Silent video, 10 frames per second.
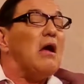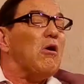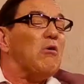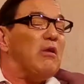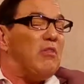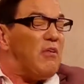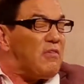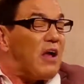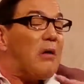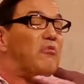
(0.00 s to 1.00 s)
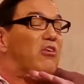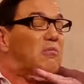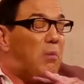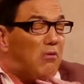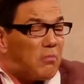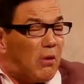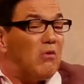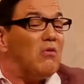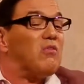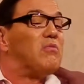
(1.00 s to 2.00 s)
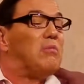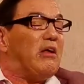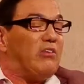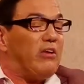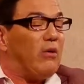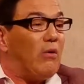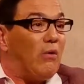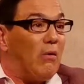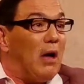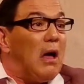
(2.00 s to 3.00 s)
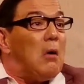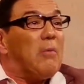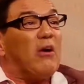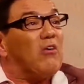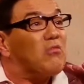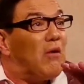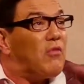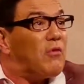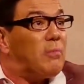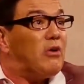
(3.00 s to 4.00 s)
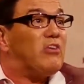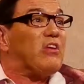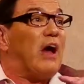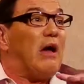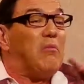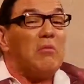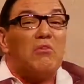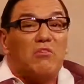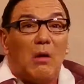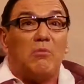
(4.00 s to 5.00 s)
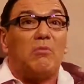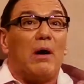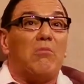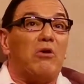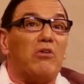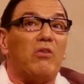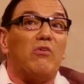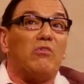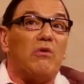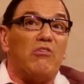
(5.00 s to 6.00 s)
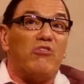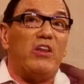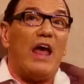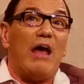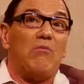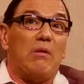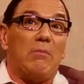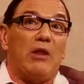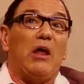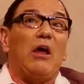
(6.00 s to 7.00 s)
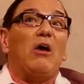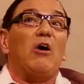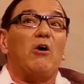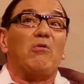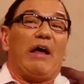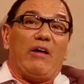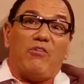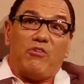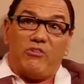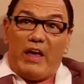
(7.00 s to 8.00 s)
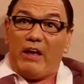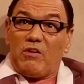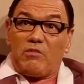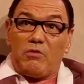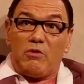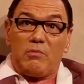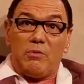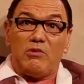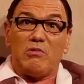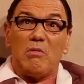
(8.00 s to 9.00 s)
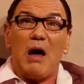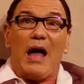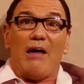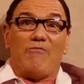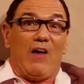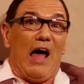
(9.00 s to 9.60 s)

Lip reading: Only this time she postpones from letting go, because once upon a time we were stopped by one of those questionnaire women who reckons to take us for husband and wife.